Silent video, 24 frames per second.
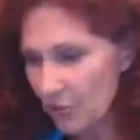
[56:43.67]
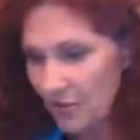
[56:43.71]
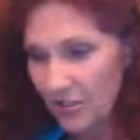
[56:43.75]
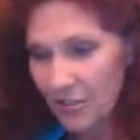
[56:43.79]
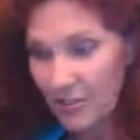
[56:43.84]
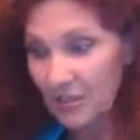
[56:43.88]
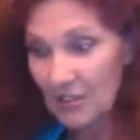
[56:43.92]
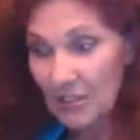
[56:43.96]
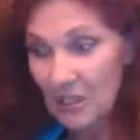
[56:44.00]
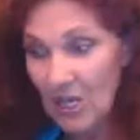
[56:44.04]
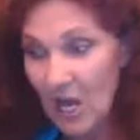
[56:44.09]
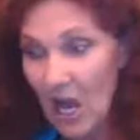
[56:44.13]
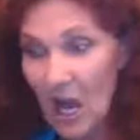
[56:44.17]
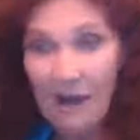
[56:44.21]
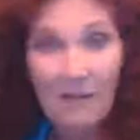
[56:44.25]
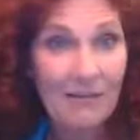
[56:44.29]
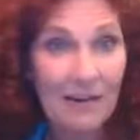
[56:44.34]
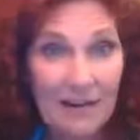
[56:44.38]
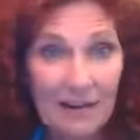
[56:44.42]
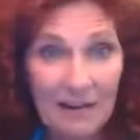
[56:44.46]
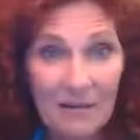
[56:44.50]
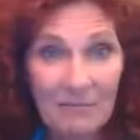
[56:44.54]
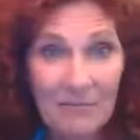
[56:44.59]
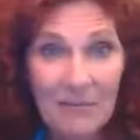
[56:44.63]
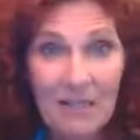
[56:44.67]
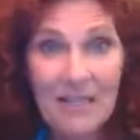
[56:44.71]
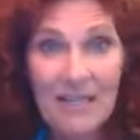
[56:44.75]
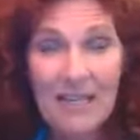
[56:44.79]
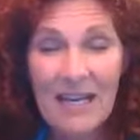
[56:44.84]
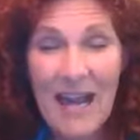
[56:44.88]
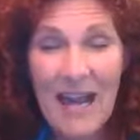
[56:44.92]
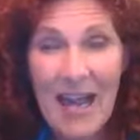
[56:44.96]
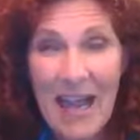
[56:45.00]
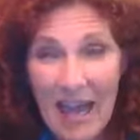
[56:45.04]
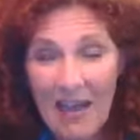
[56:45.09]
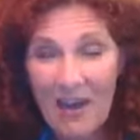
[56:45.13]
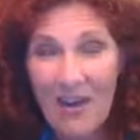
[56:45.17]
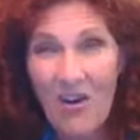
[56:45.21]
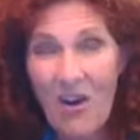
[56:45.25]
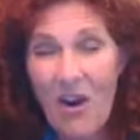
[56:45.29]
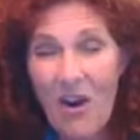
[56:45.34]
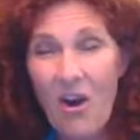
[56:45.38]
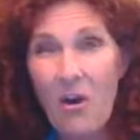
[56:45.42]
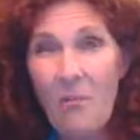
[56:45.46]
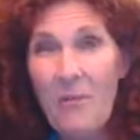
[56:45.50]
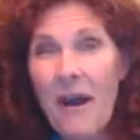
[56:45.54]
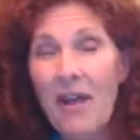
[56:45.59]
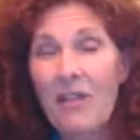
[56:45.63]
which is not recommended at
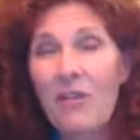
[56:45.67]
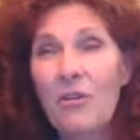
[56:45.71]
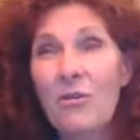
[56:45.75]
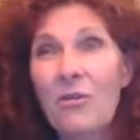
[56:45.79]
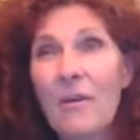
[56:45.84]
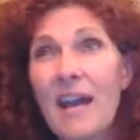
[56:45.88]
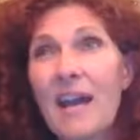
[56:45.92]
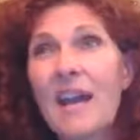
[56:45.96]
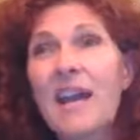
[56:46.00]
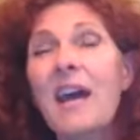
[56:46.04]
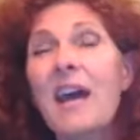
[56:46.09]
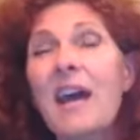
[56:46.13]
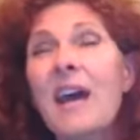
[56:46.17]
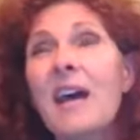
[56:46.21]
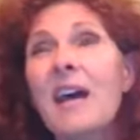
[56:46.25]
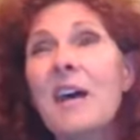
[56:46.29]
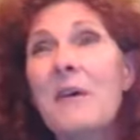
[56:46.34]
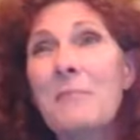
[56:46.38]
all, by the way,